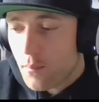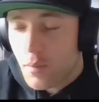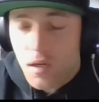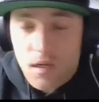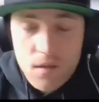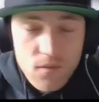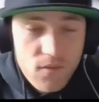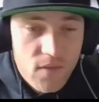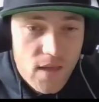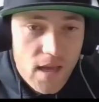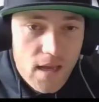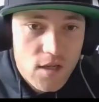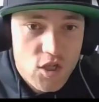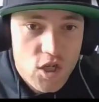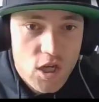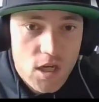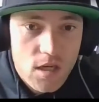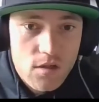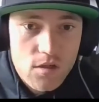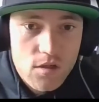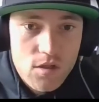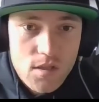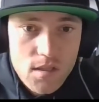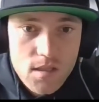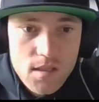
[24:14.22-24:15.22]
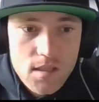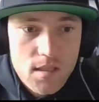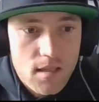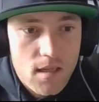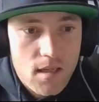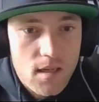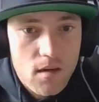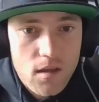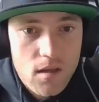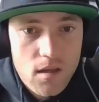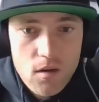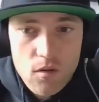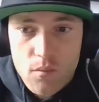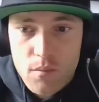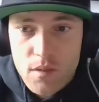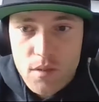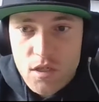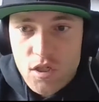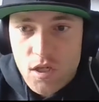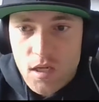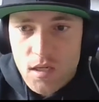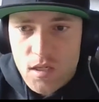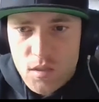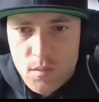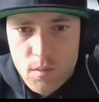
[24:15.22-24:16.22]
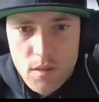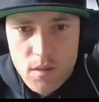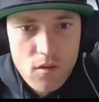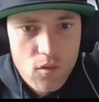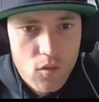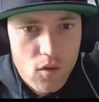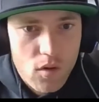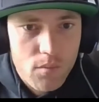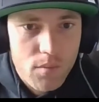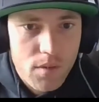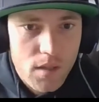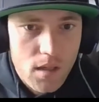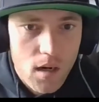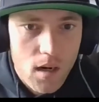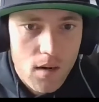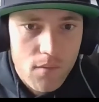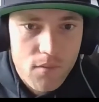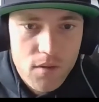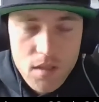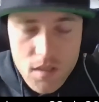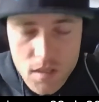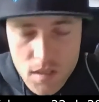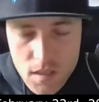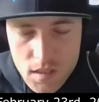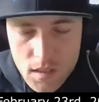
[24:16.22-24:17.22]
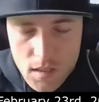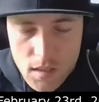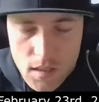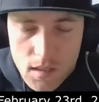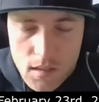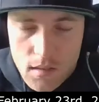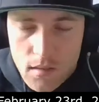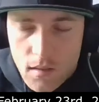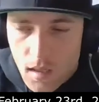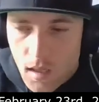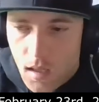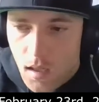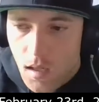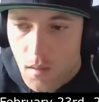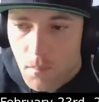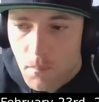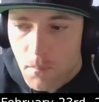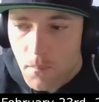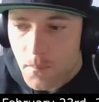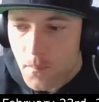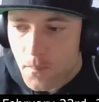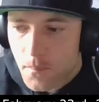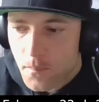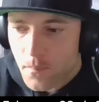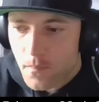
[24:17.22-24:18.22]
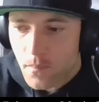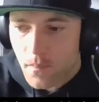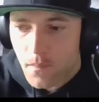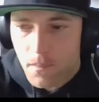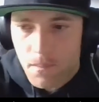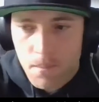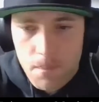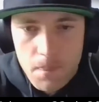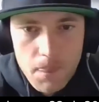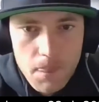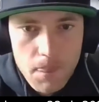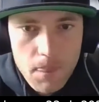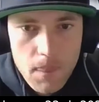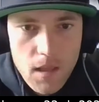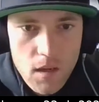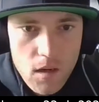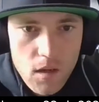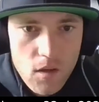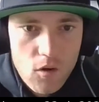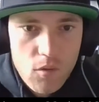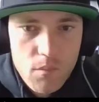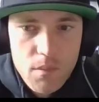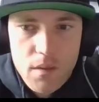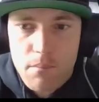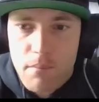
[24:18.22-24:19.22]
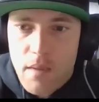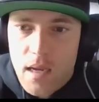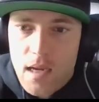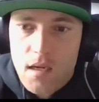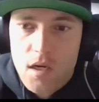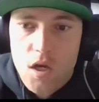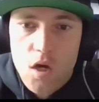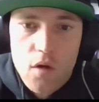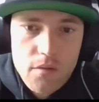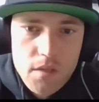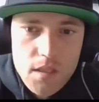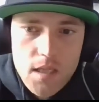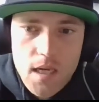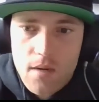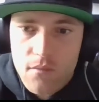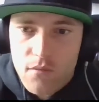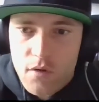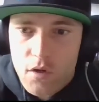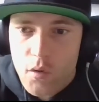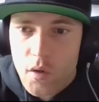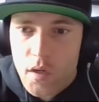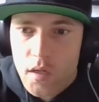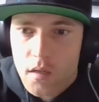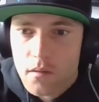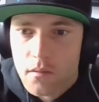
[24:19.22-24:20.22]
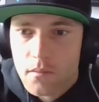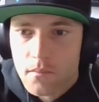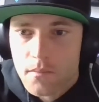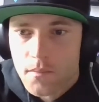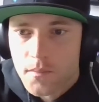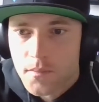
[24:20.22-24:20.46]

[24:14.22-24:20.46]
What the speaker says: But if that changes, it'll be changed, but it will be obviously, it'll be made known to everyone.